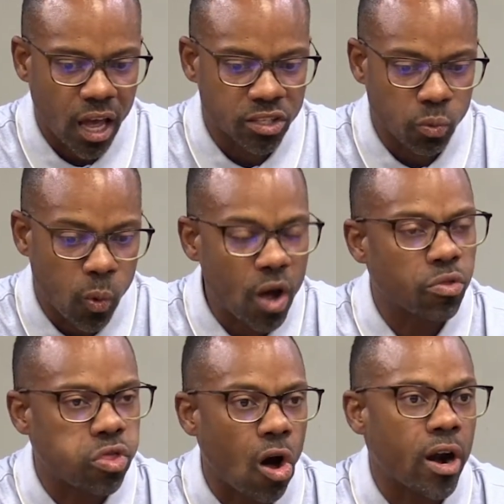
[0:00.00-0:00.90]
it's
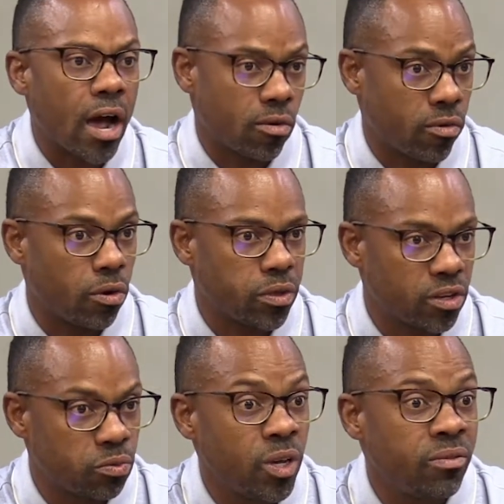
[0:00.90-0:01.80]
well thought out growth
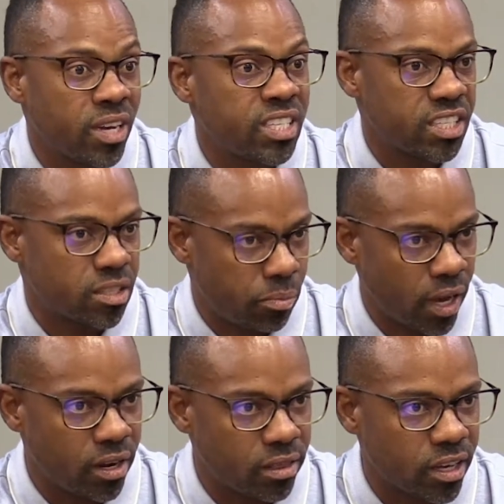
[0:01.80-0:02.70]
because we've
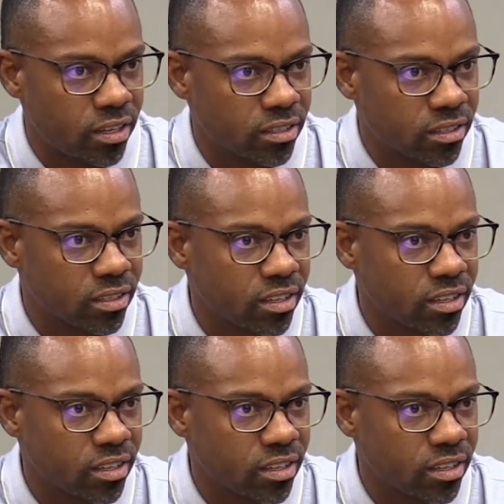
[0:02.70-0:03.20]
anticipated this.